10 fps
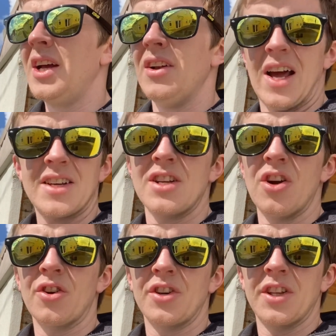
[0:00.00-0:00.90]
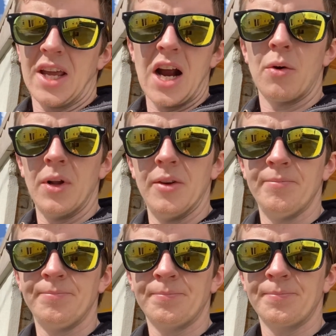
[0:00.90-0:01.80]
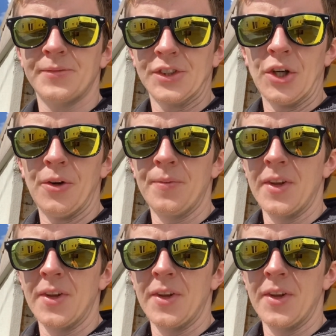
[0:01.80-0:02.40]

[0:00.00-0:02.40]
last longer than the car will. So